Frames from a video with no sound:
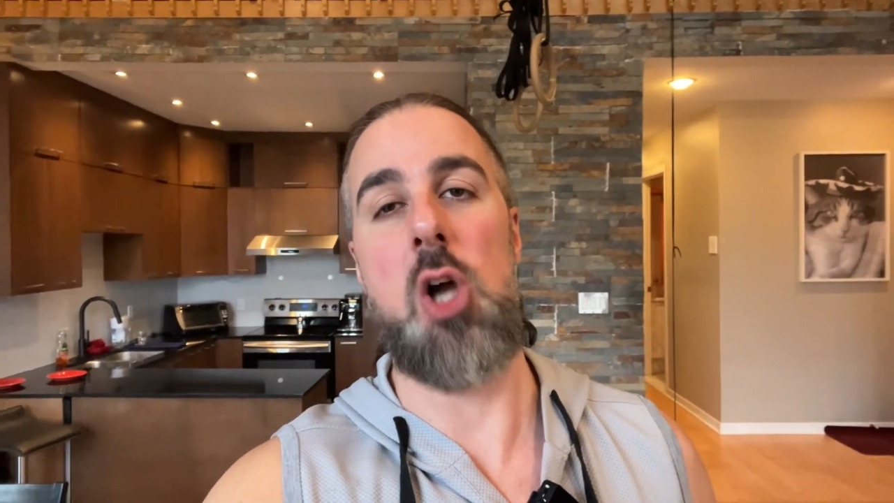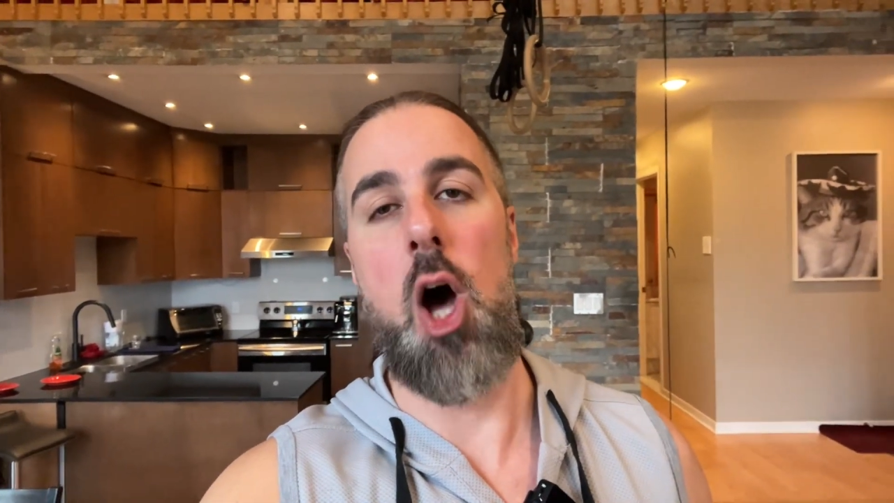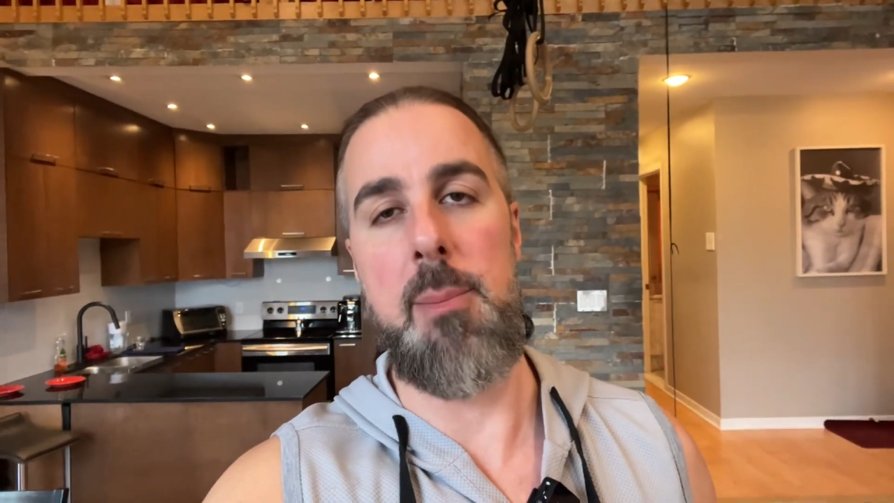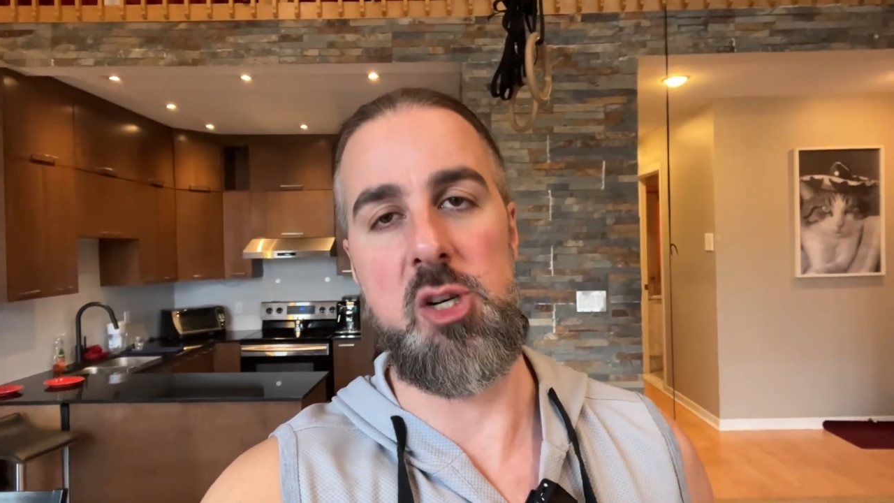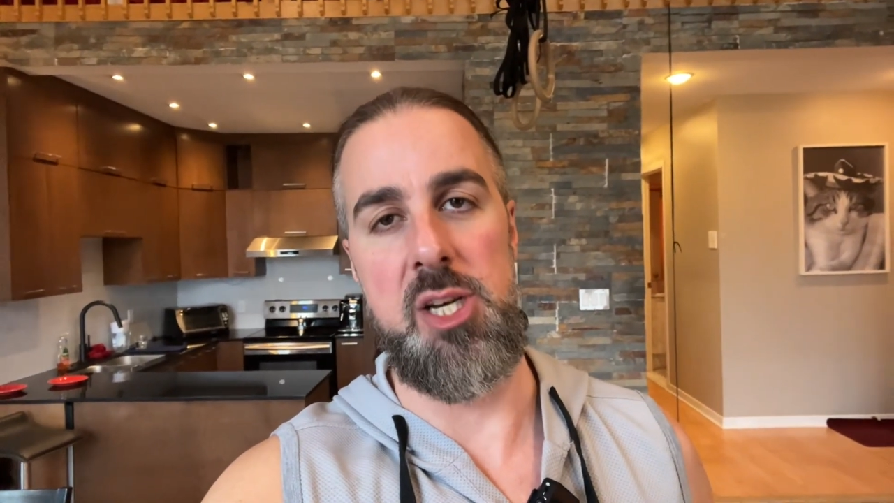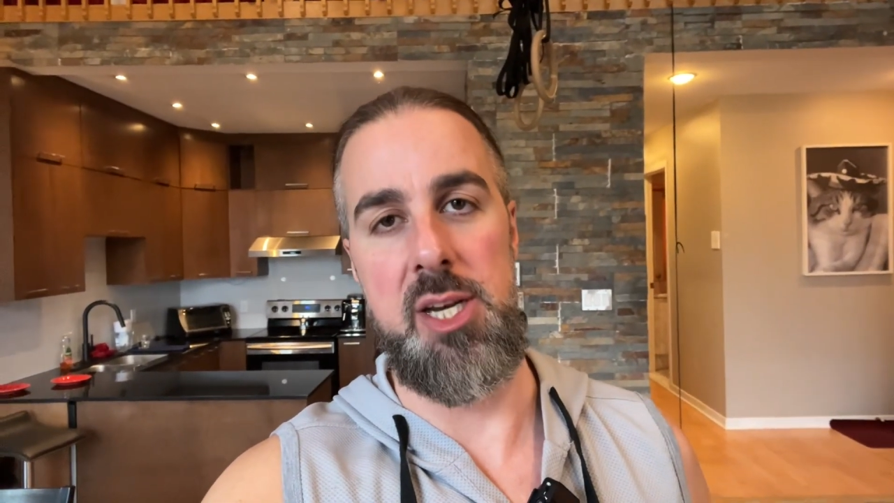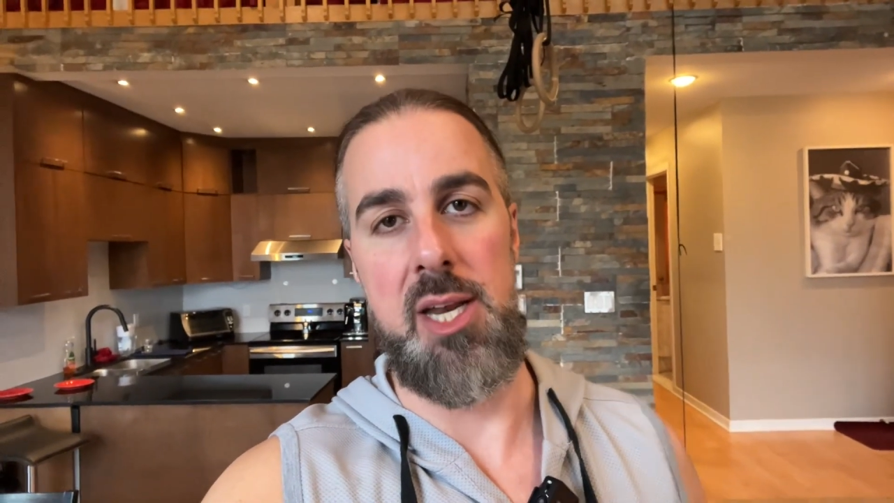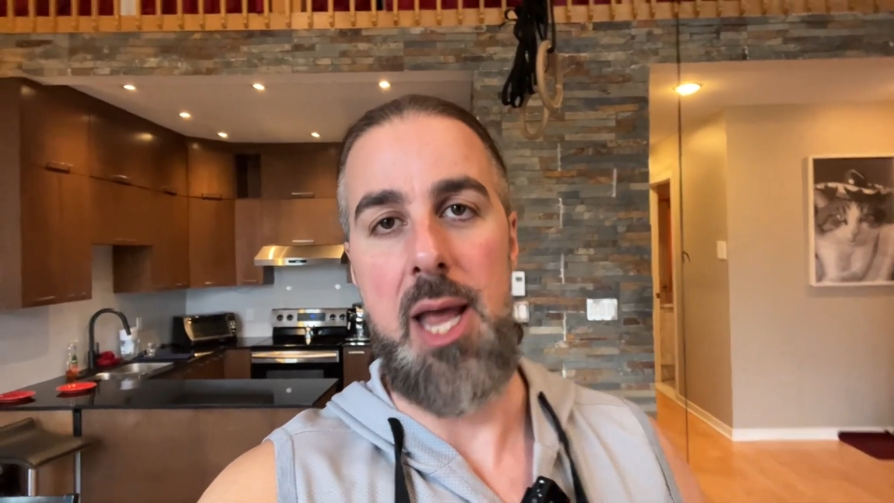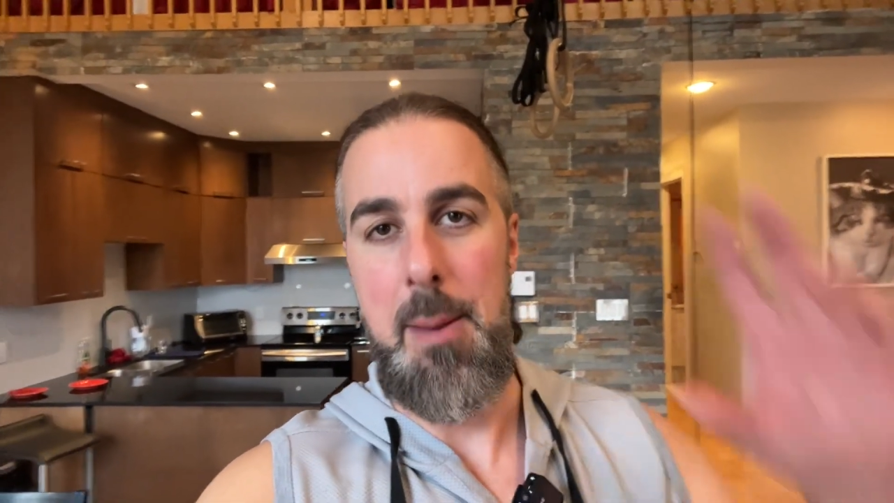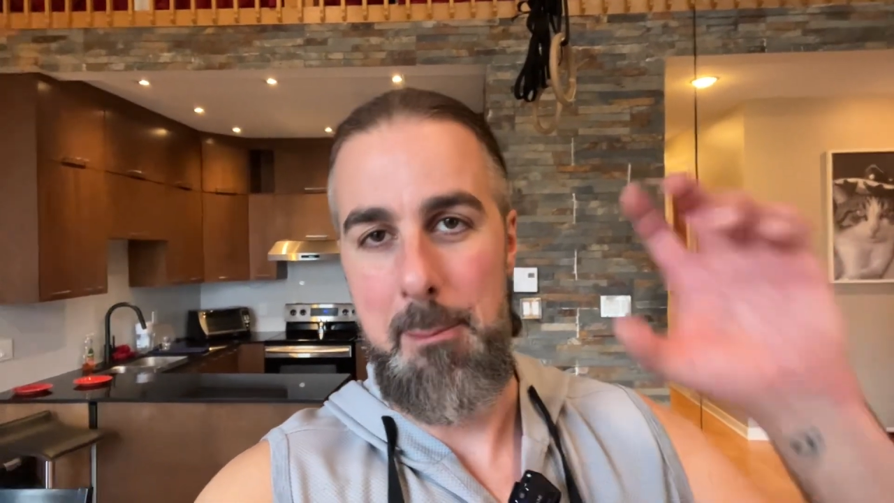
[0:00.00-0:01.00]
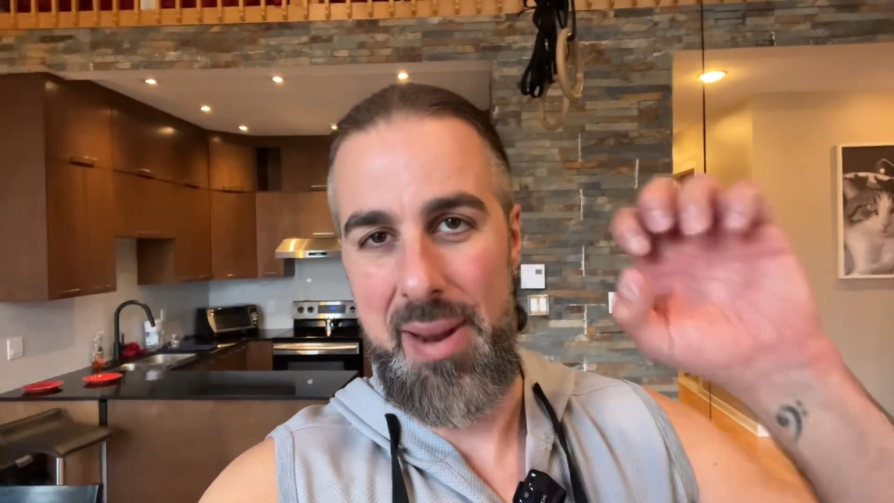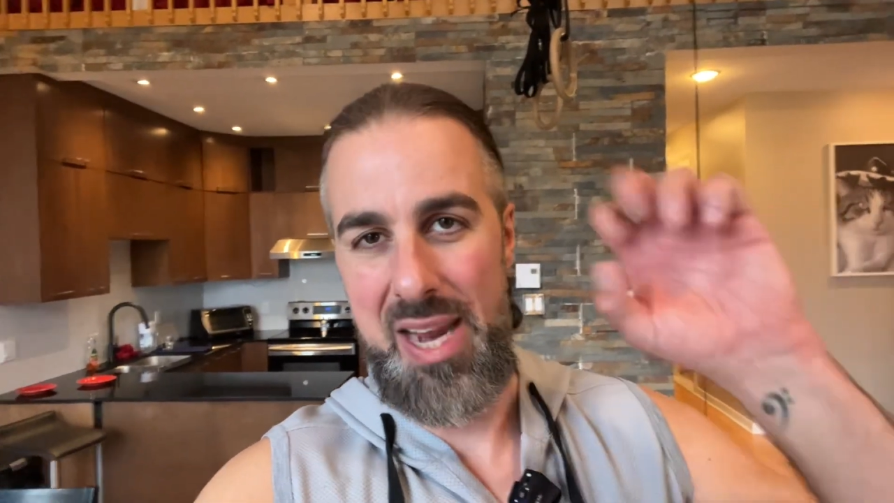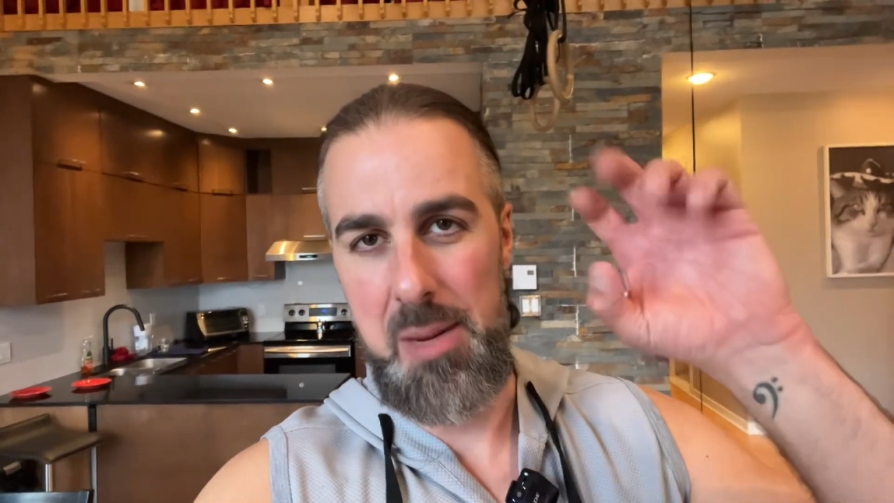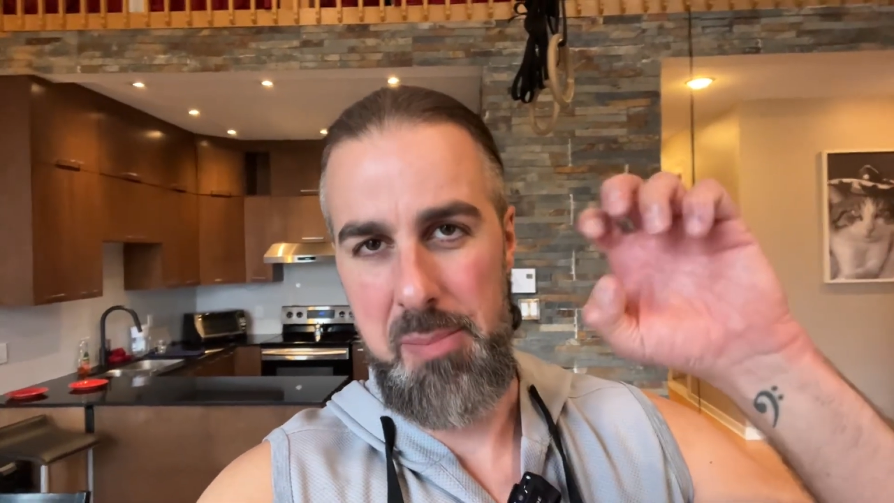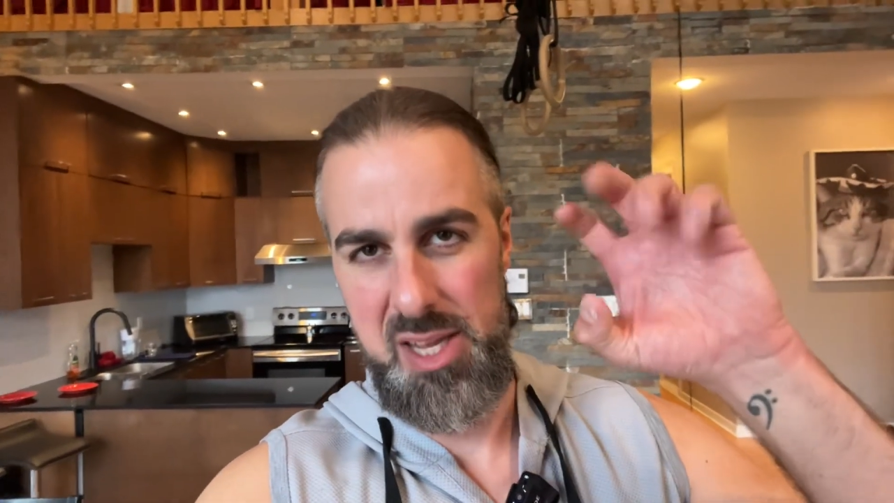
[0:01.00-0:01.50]
option.
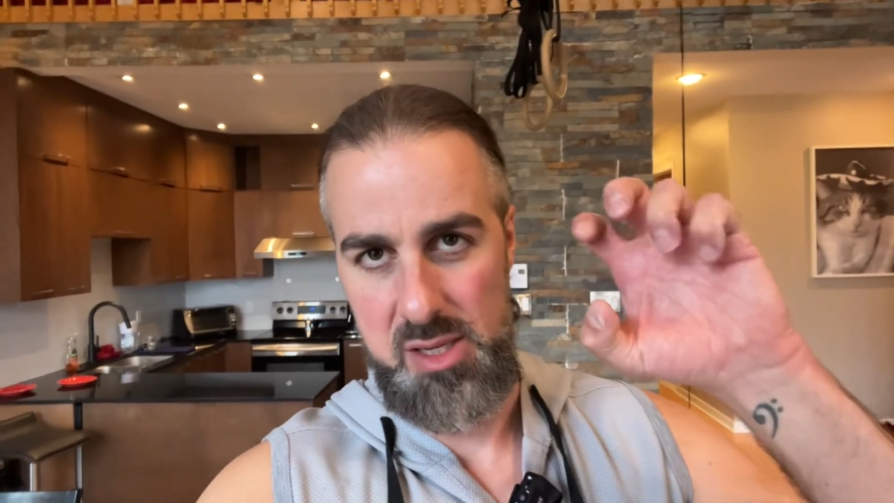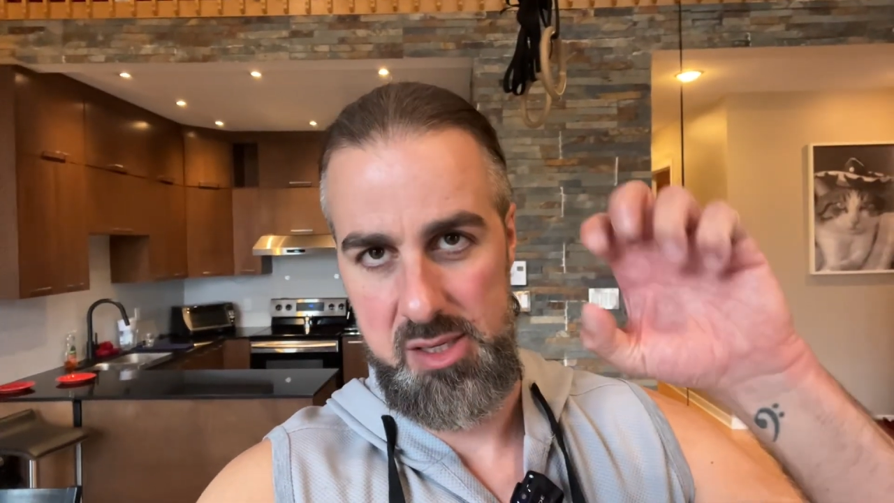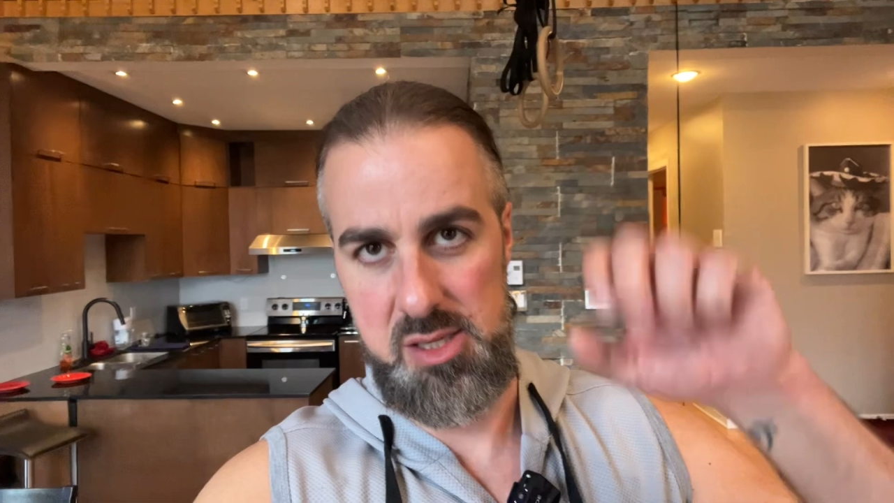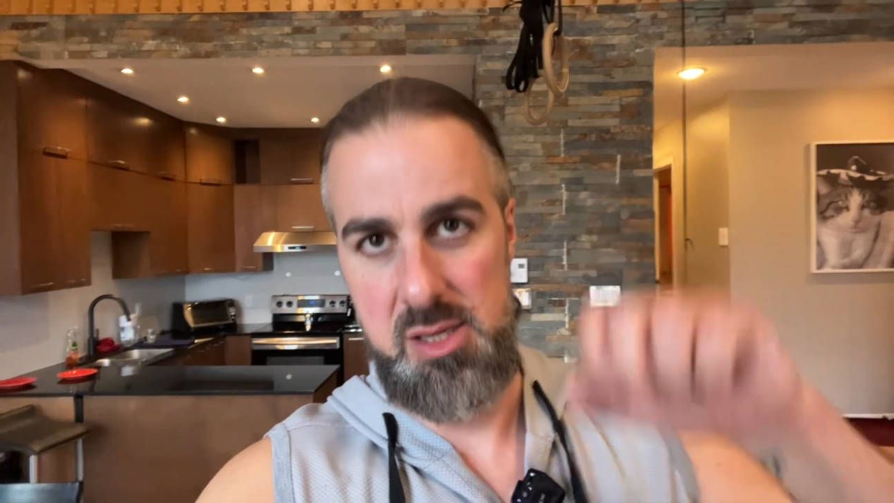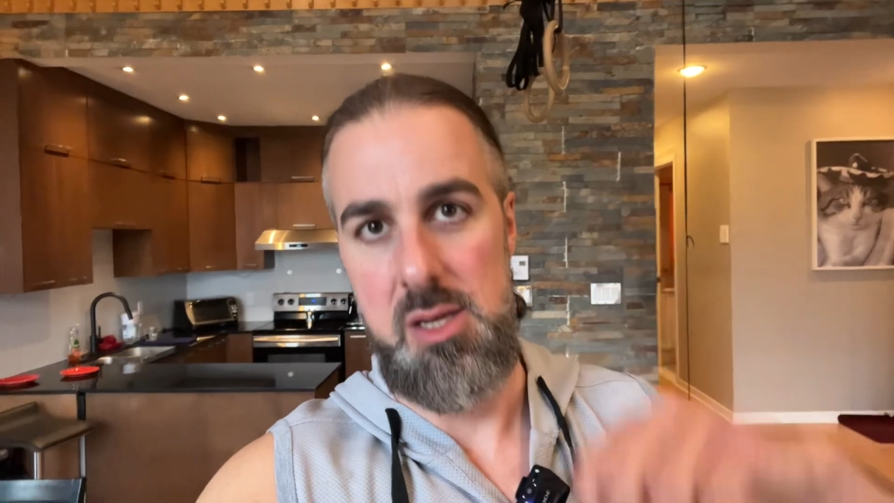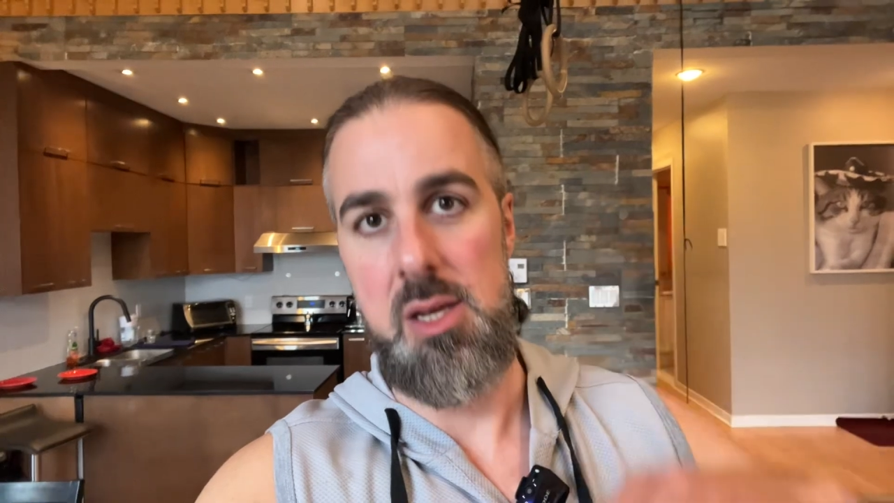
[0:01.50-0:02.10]
Pay Bills.